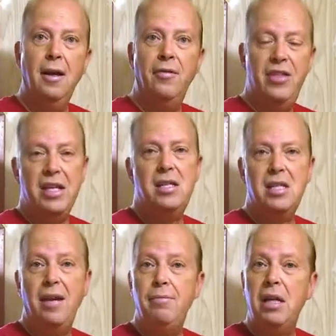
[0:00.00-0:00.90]
This
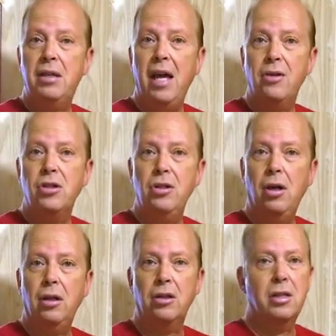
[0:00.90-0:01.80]
saved me $1,000.
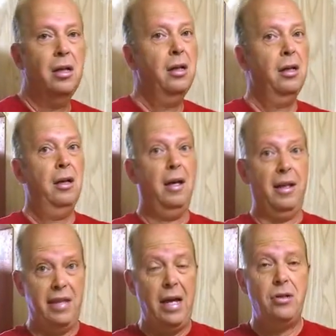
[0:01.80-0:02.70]

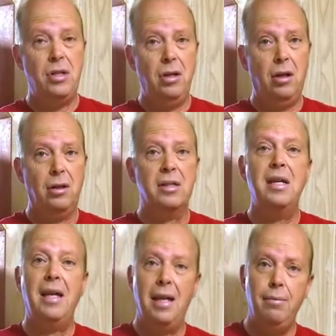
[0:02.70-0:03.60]

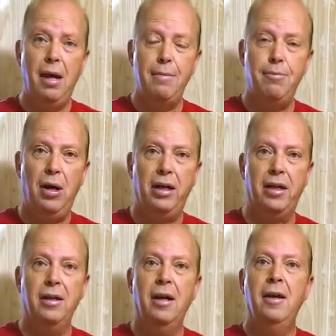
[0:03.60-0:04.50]
$1,000 in my
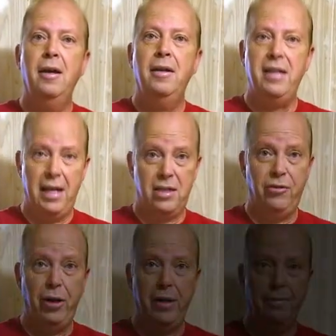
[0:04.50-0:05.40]
pocket, tax-free.